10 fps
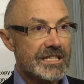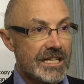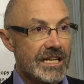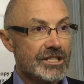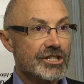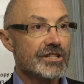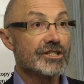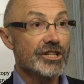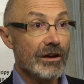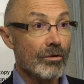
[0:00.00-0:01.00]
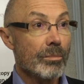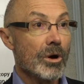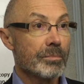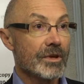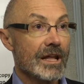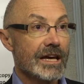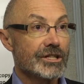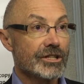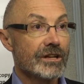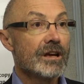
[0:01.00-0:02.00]
teach the general
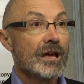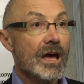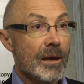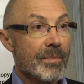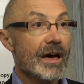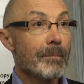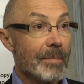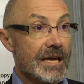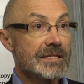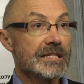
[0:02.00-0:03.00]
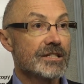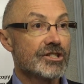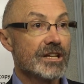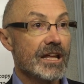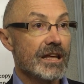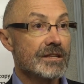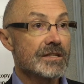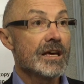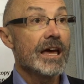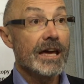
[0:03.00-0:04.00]
population about basic genetics